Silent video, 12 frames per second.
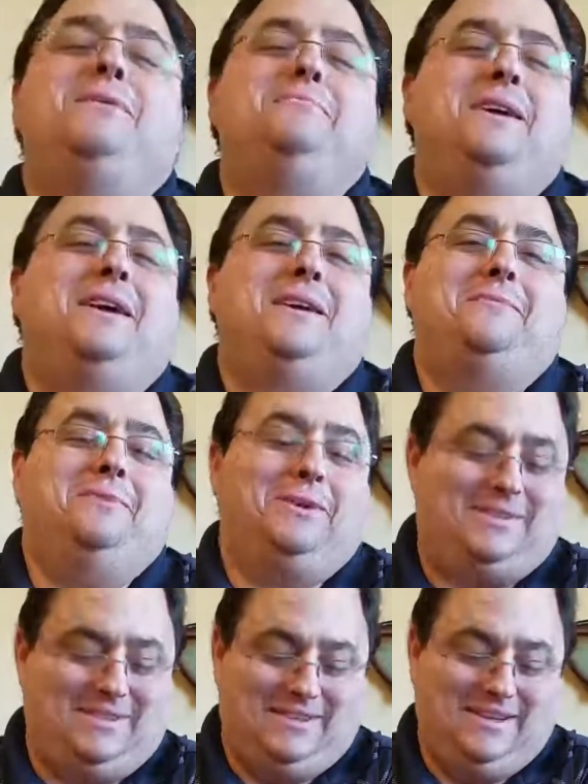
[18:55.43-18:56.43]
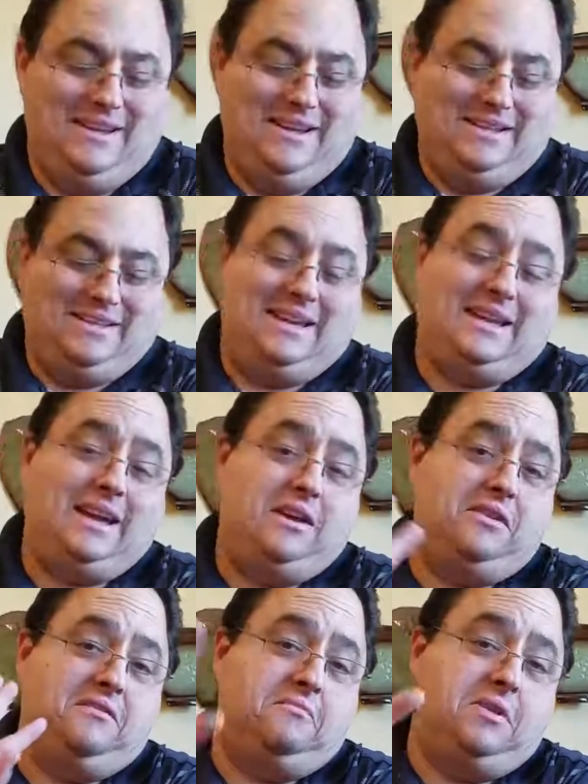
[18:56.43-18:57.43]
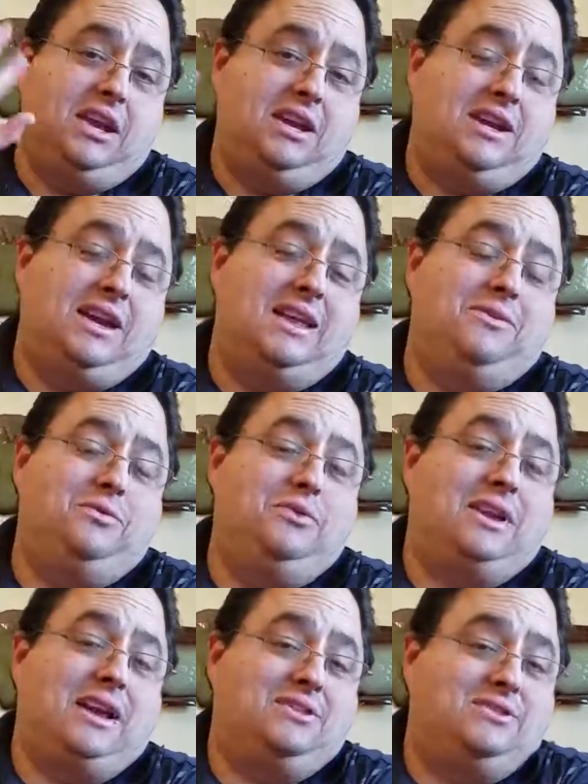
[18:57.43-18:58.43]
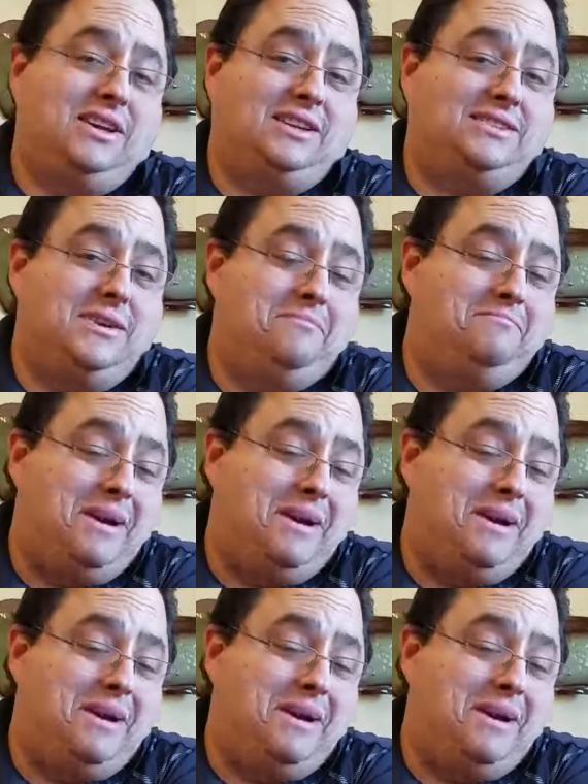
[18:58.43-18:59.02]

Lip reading: Merry Unboxing. Take care, everybody, and we will catch you next time.